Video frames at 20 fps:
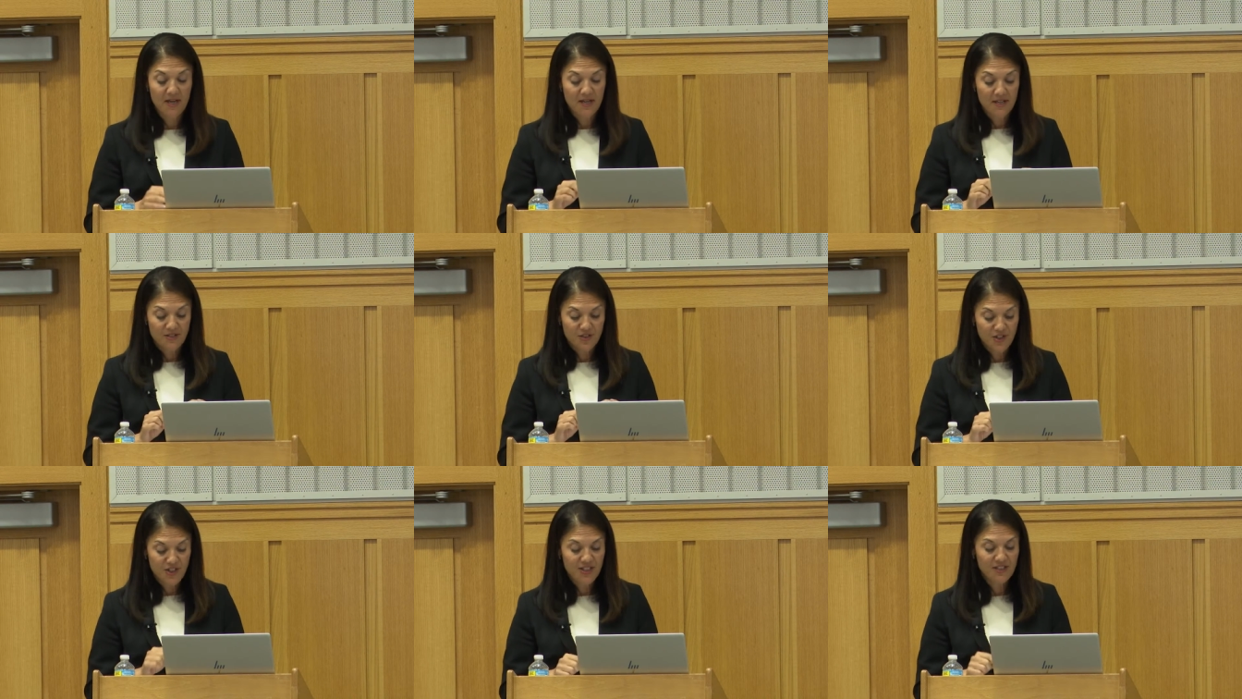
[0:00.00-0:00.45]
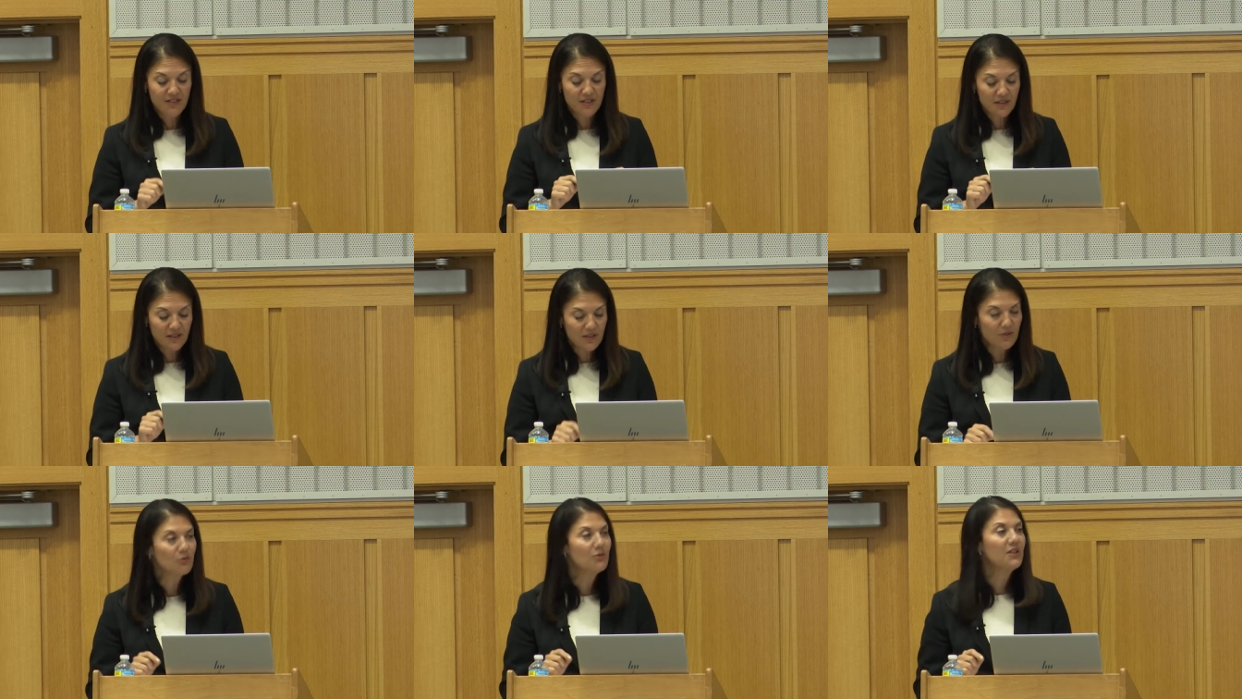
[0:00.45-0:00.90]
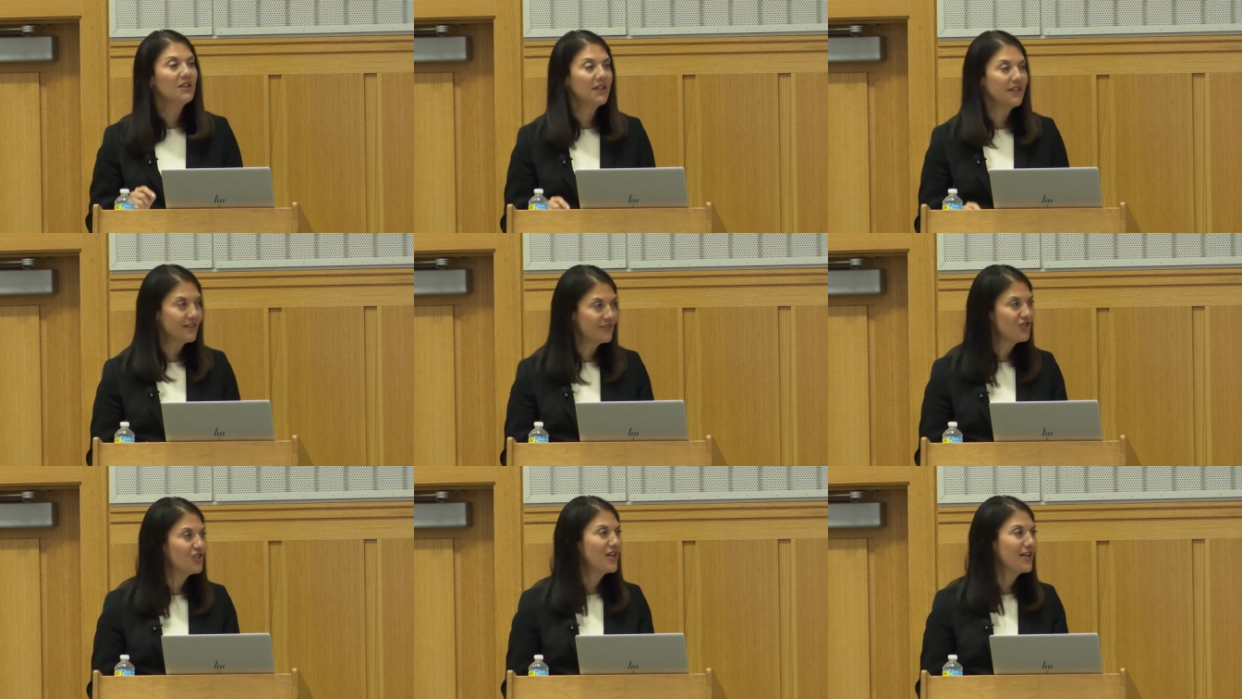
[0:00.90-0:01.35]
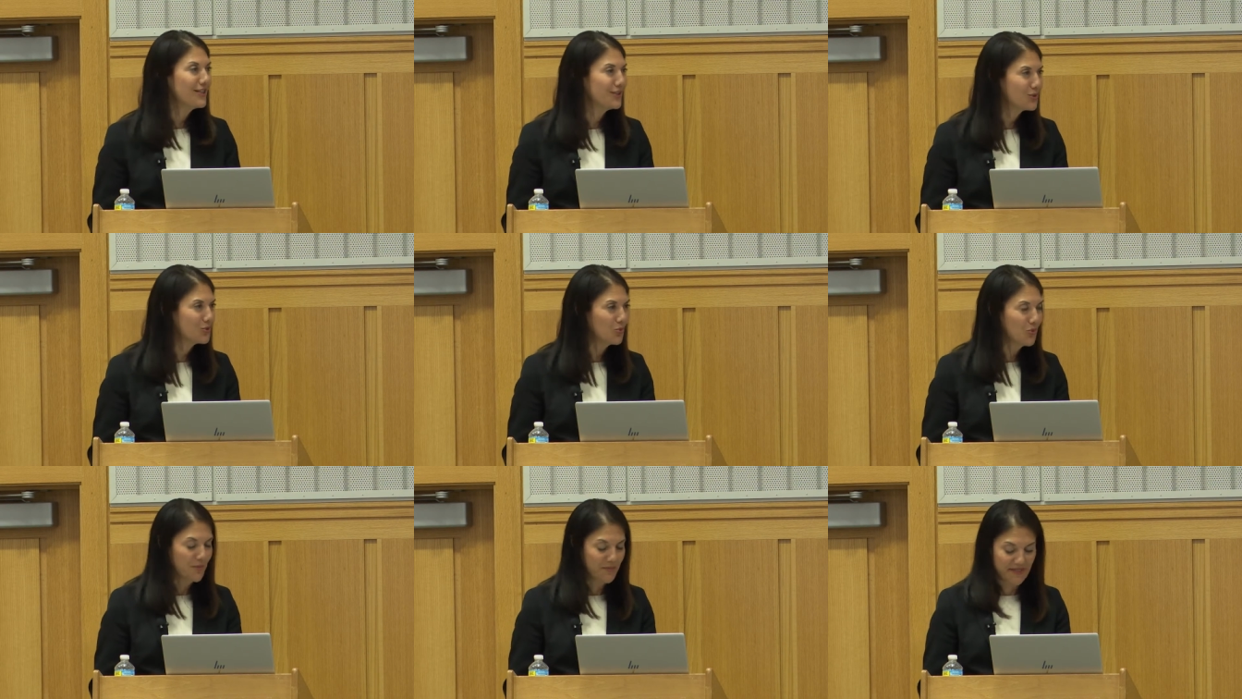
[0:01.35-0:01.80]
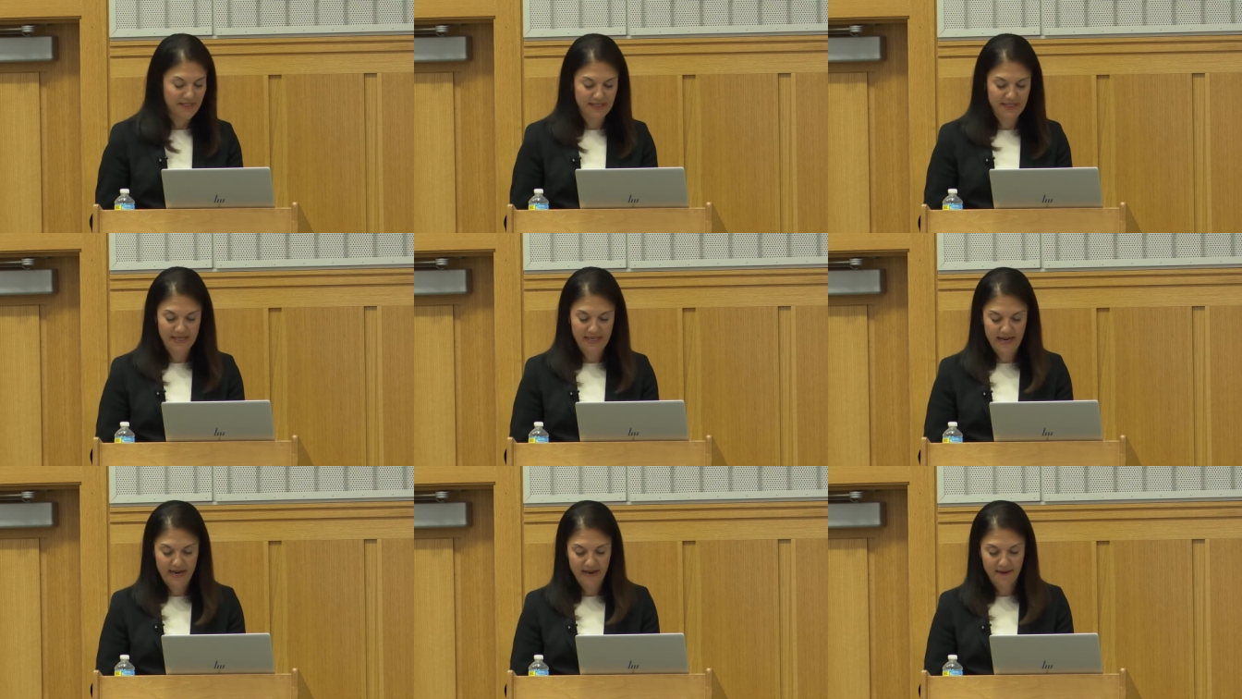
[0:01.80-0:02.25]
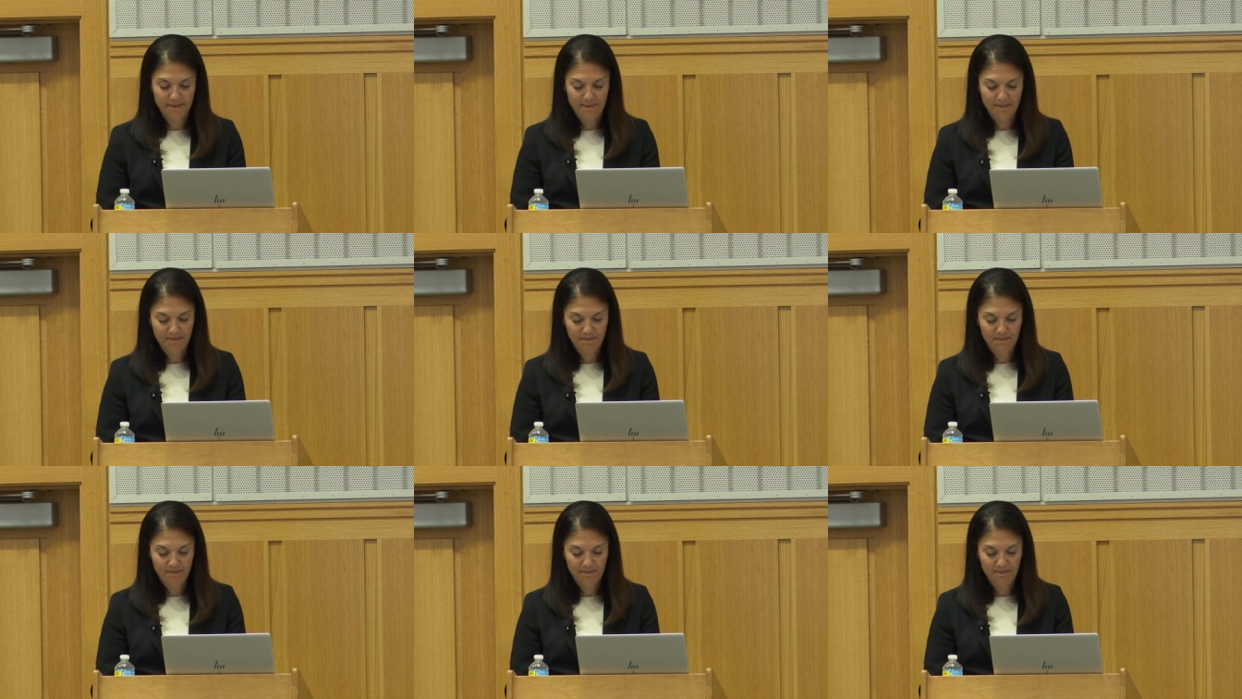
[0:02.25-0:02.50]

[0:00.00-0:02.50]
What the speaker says: she is literally a changed woman today.